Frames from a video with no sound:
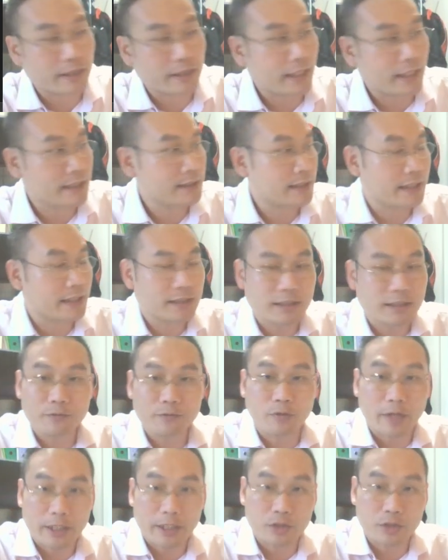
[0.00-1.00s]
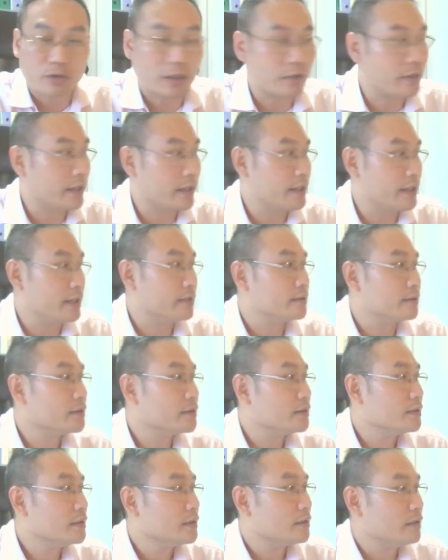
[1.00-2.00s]
of the extension for extra credit,
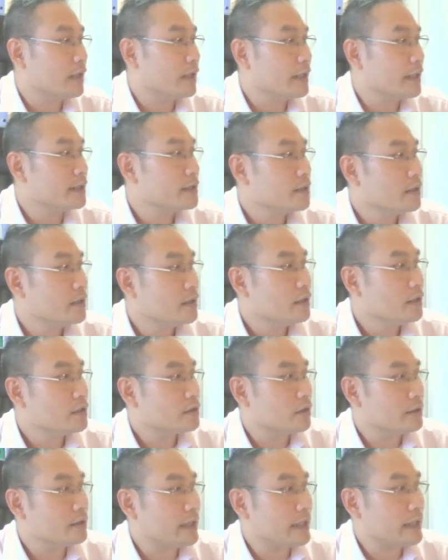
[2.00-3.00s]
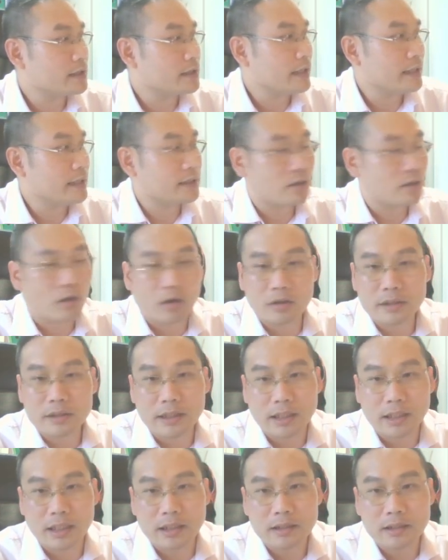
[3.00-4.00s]
right? So that's all
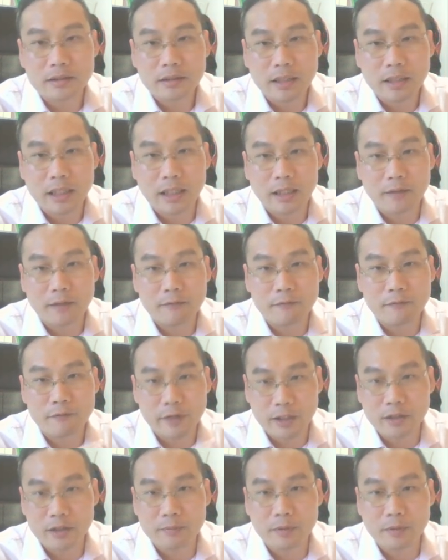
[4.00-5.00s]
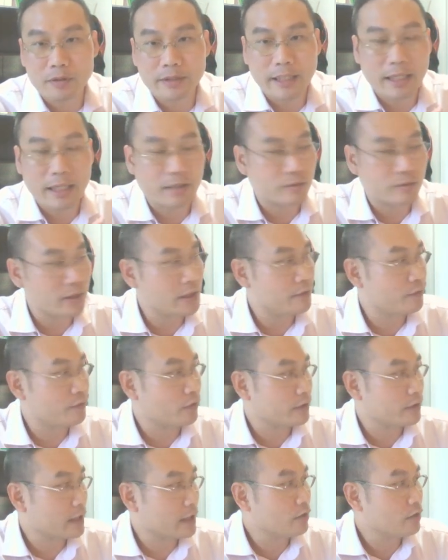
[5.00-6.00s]
the variable that I need
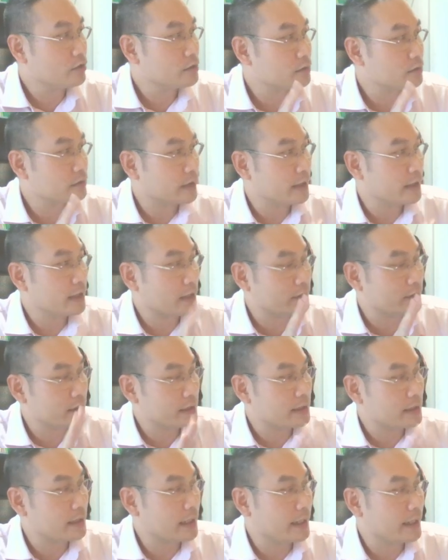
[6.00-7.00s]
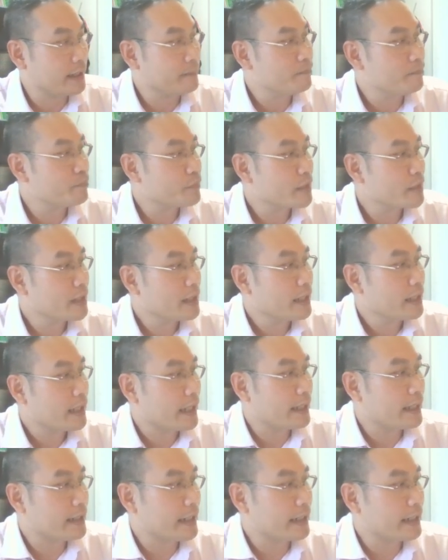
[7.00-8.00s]
for now. Okay, I'll declare them.
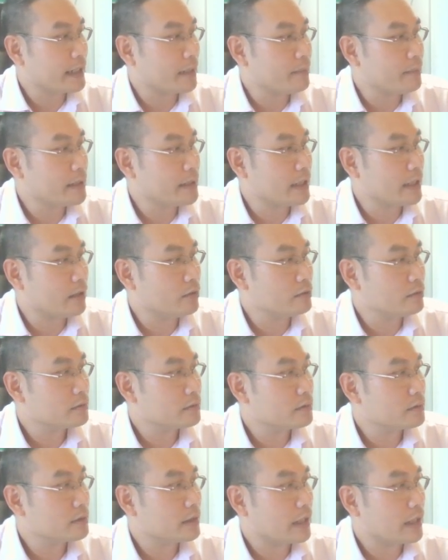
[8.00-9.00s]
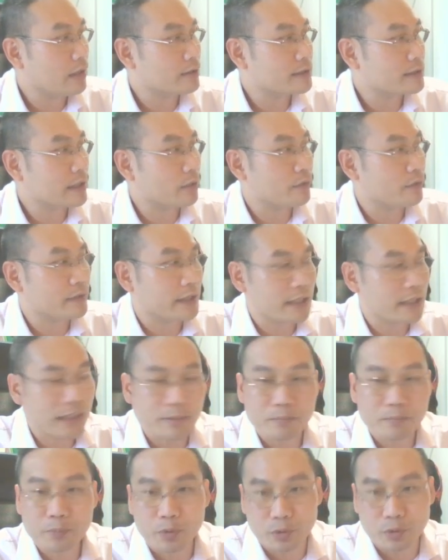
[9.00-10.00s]
And then coming down, I'll start with the
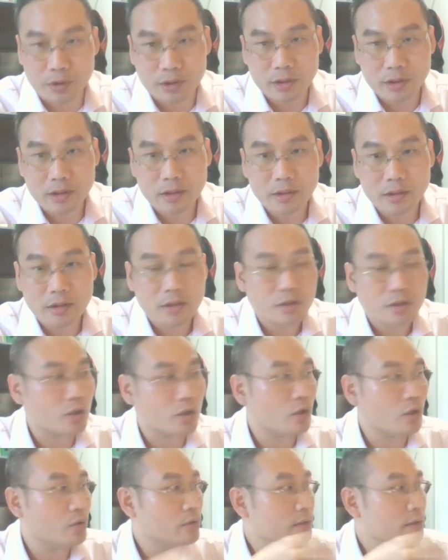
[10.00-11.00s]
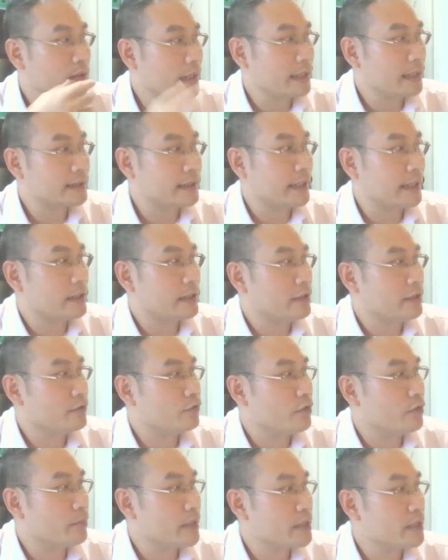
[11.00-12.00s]
input. So let's get the
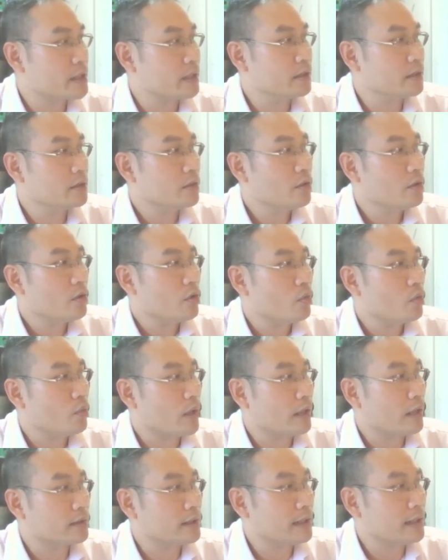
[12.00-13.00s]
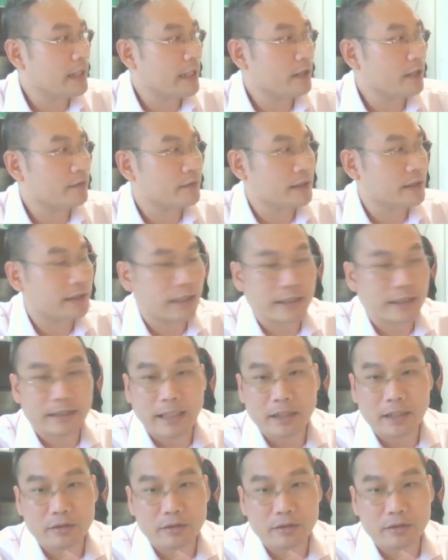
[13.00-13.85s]
information. Well, the length of the data,